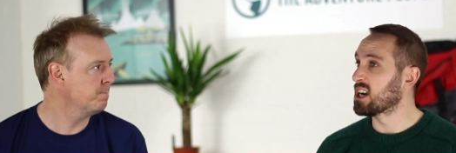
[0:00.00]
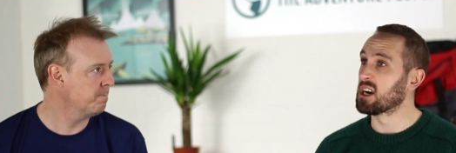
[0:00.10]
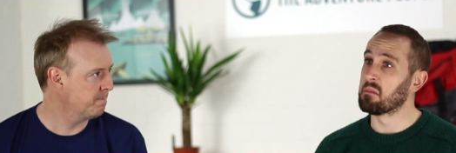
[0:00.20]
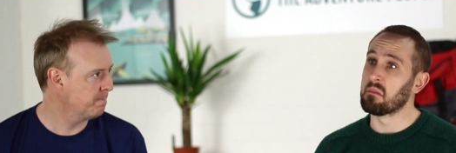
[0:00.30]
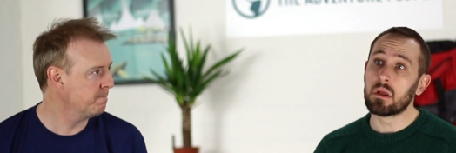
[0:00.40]

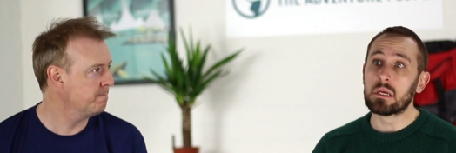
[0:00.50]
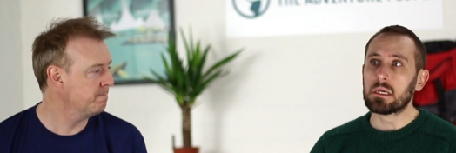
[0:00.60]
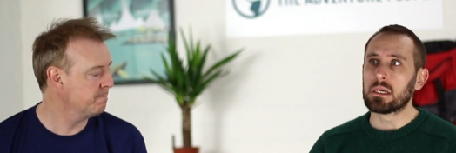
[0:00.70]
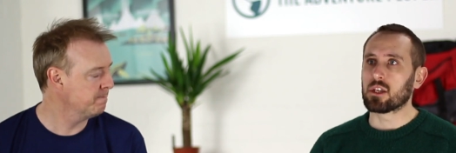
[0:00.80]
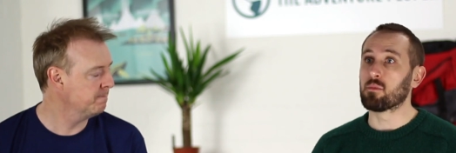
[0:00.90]
Speaker 1: Um,
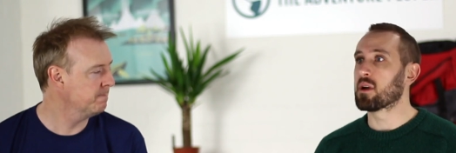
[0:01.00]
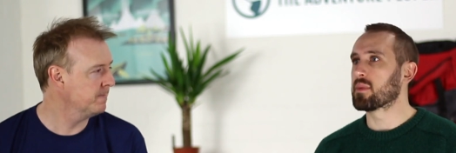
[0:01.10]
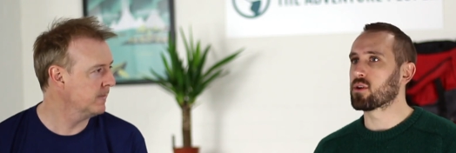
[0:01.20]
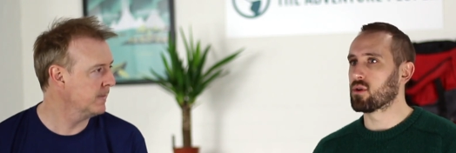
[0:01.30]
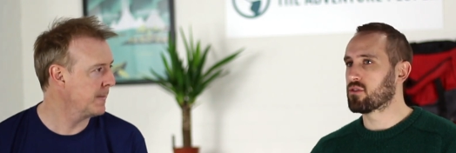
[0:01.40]
you might
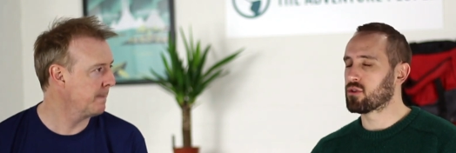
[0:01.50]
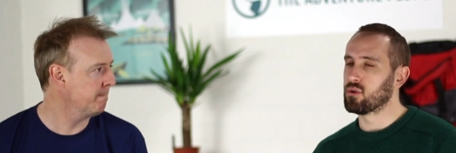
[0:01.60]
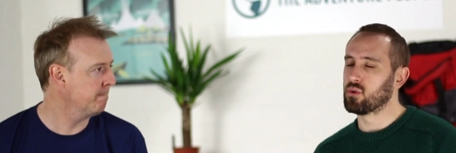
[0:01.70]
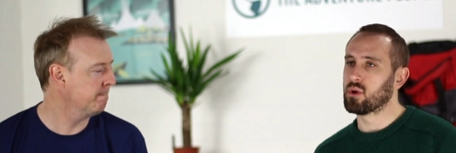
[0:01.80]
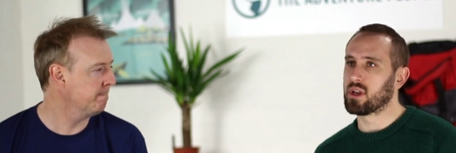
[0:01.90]
be going to
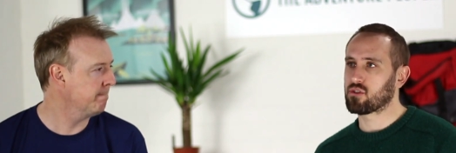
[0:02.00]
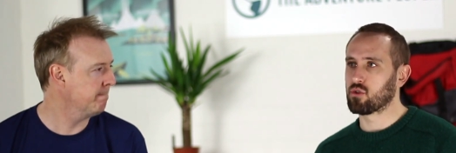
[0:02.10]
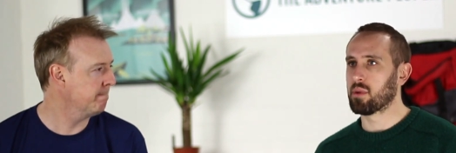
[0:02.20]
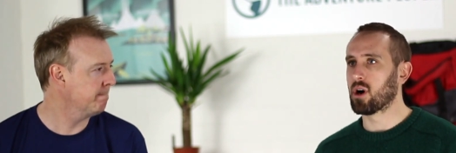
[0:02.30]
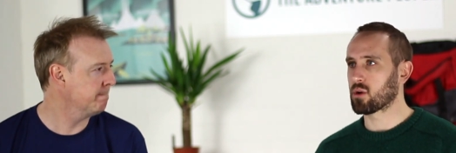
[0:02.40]
a
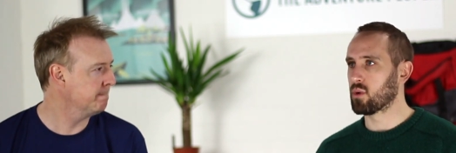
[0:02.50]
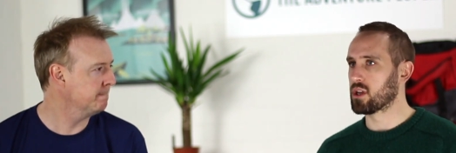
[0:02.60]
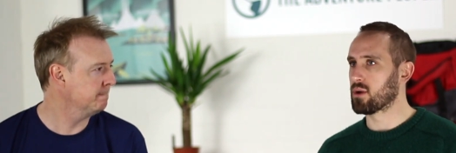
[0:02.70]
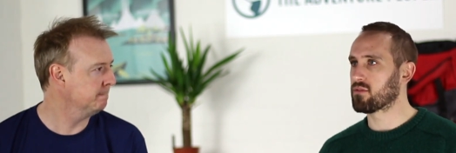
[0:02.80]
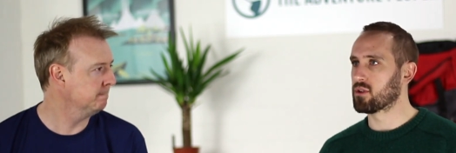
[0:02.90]
national park
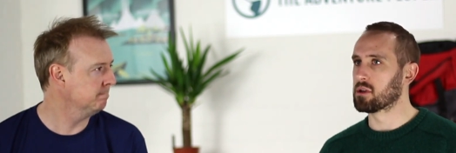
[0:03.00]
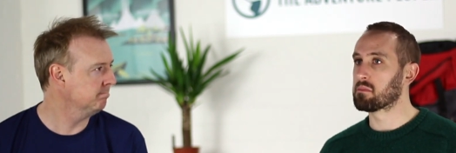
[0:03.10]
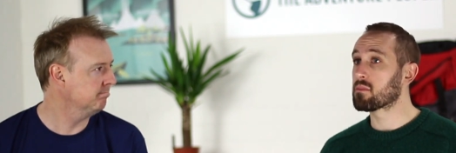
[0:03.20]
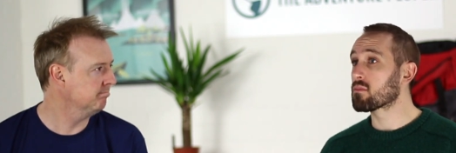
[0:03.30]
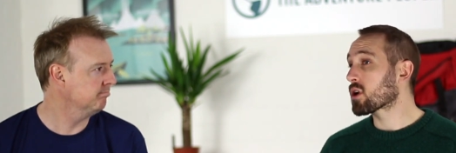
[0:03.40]
where you have to
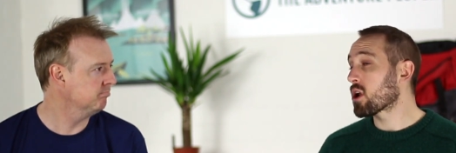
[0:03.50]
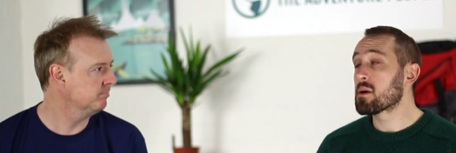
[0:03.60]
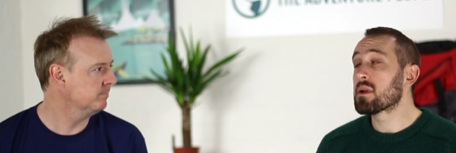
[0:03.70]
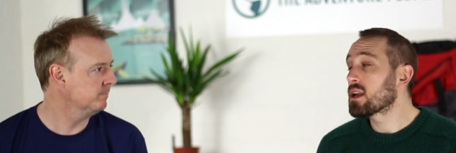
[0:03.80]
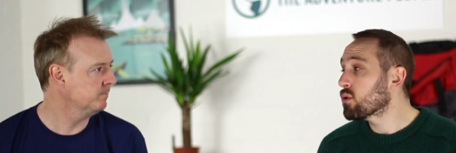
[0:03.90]

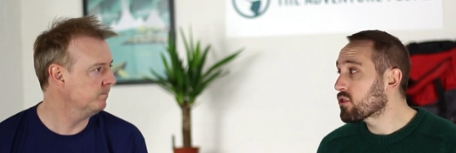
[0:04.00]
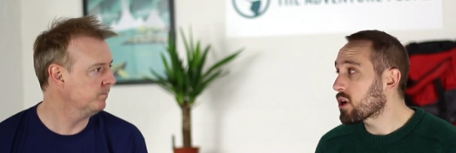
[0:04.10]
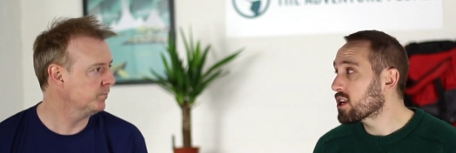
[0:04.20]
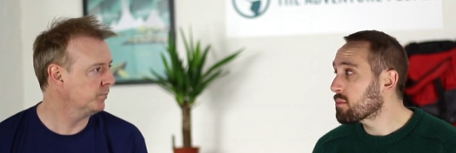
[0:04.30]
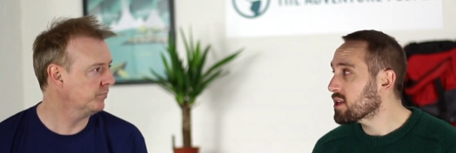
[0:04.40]
climb a little
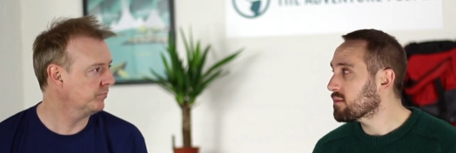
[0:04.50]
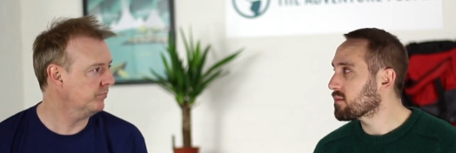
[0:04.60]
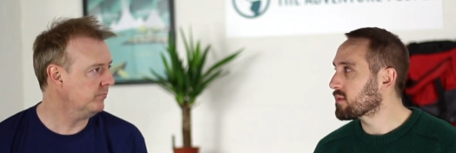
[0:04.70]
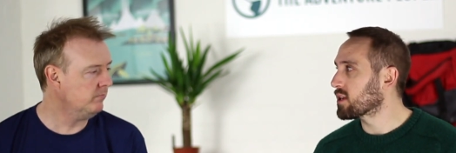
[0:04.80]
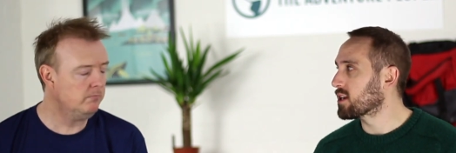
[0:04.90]
tiny bit,
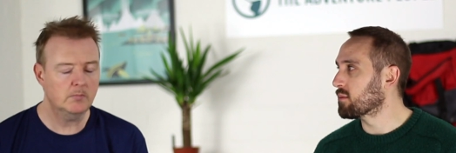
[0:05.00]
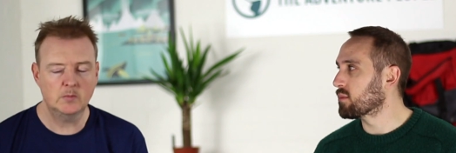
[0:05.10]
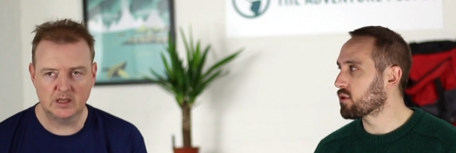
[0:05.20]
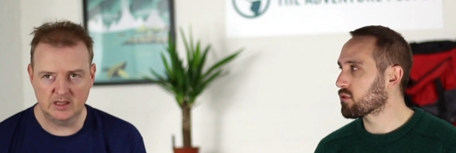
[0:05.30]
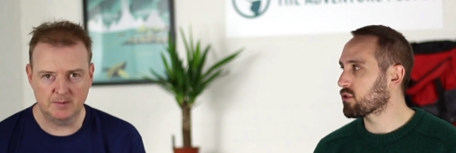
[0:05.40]
um,
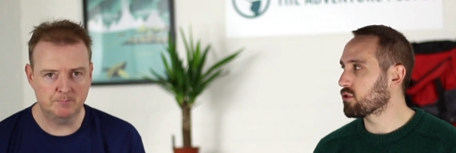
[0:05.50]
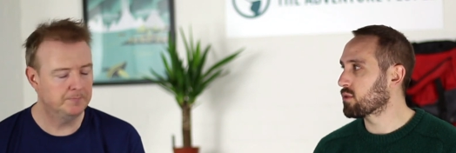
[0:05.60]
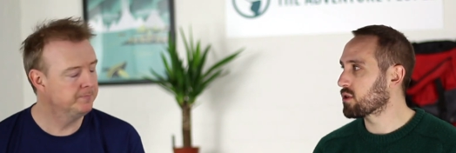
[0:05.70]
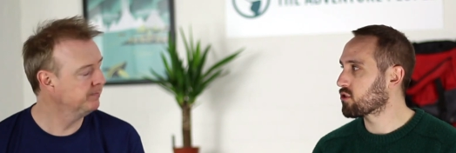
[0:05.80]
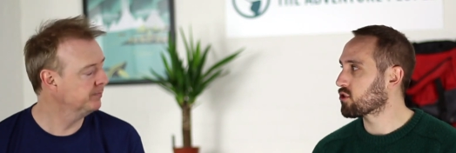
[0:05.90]
but
Speaker 2: not yep. too
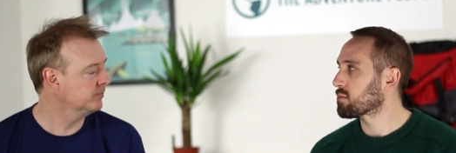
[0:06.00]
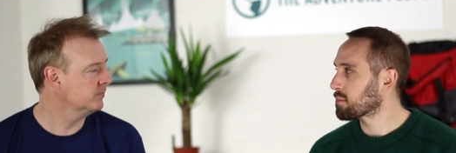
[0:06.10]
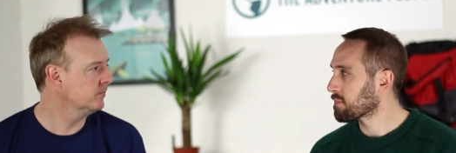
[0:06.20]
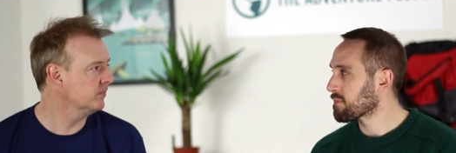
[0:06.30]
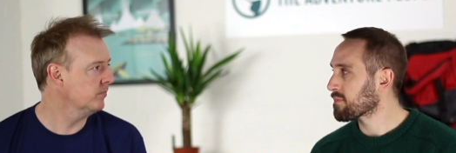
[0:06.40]
much.
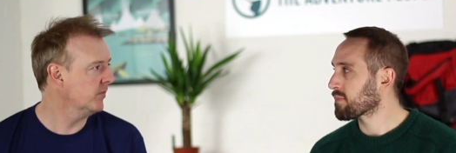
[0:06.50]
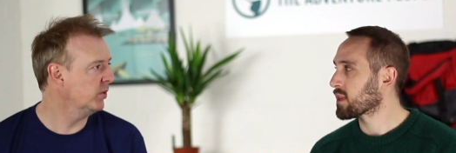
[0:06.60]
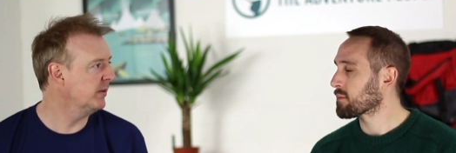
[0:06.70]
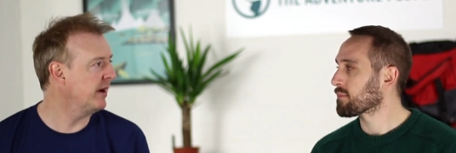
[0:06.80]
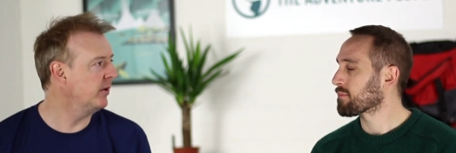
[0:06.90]

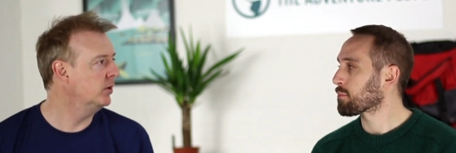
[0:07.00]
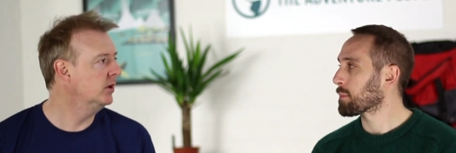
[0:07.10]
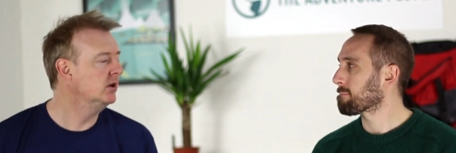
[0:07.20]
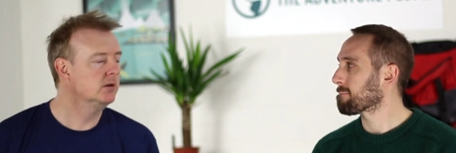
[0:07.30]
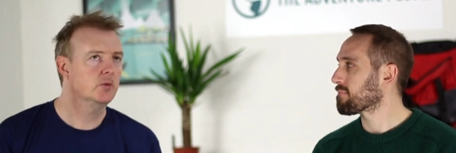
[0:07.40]
What about
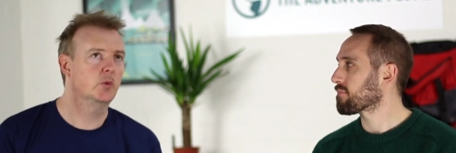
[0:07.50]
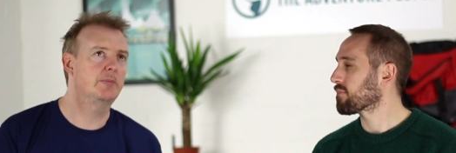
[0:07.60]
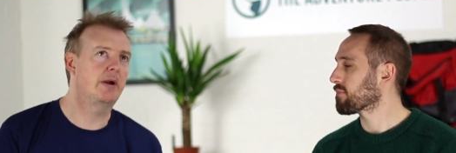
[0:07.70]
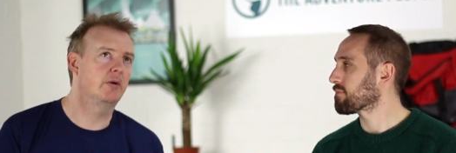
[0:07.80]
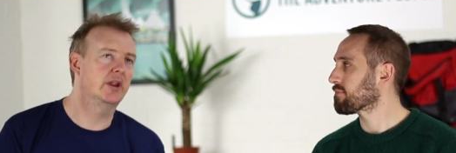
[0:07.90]
what
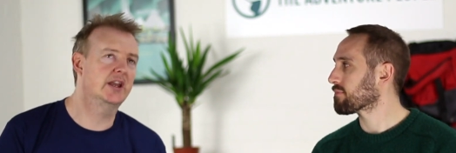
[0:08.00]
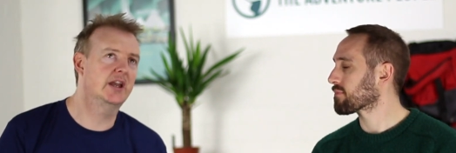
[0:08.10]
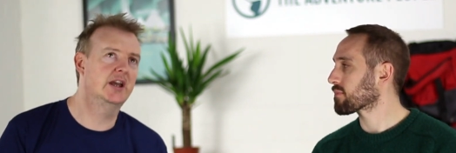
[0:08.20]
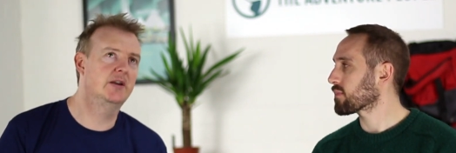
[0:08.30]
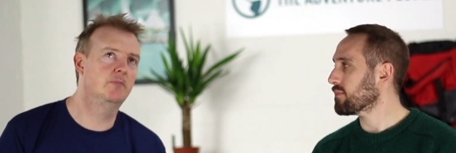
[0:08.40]
about like?
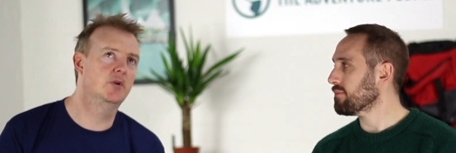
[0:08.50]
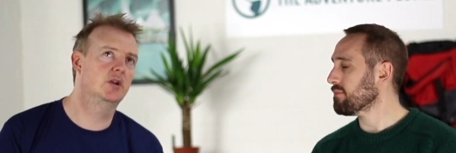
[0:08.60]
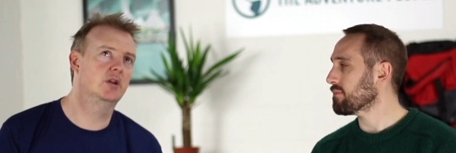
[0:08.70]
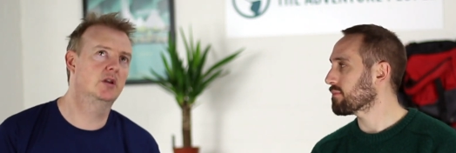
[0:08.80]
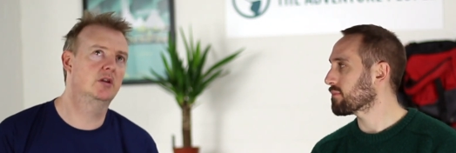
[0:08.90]
Um,
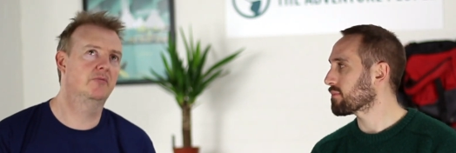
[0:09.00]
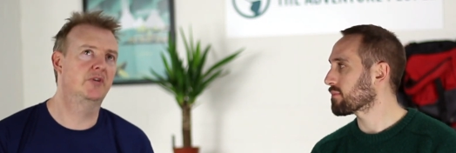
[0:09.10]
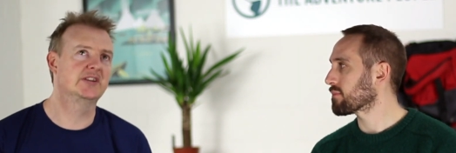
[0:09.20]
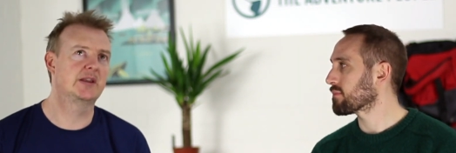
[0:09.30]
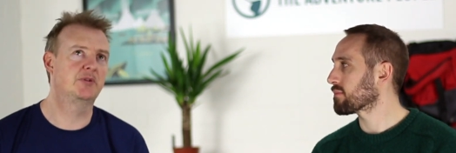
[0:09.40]

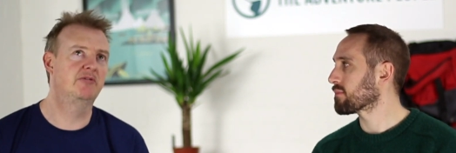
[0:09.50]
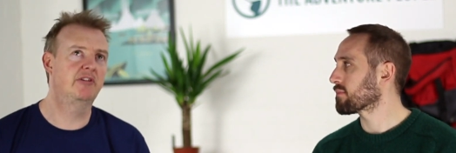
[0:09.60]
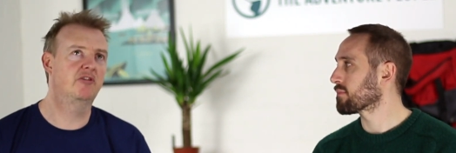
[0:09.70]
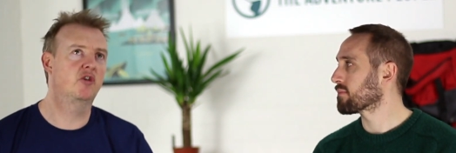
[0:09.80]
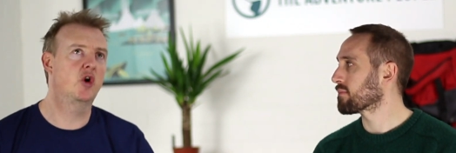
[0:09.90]
For example,
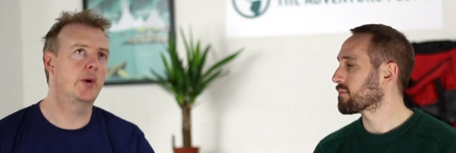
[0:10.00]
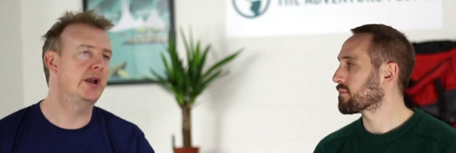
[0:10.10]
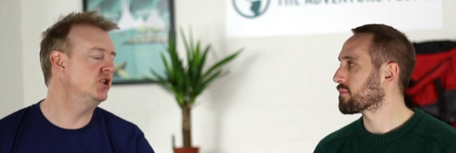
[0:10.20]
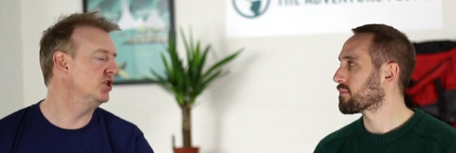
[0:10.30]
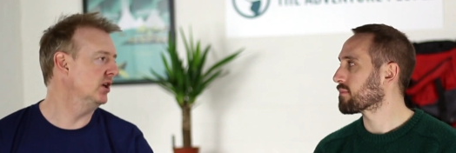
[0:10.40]
you're in
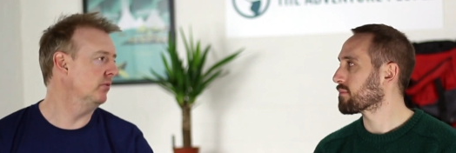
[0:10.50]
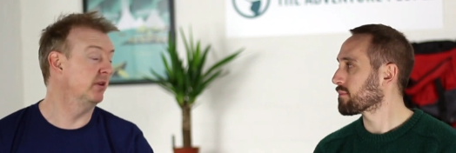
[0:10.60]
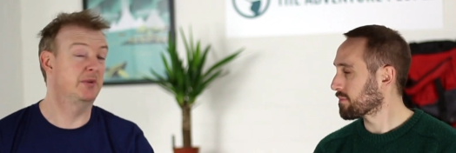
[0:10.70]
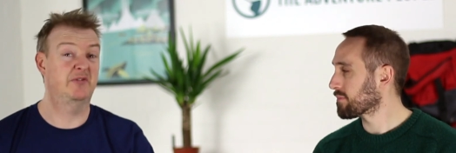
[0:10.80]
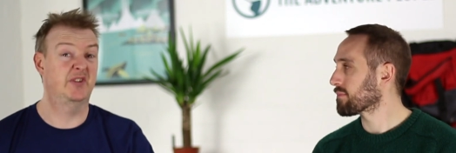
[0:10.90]
Croatia, one of my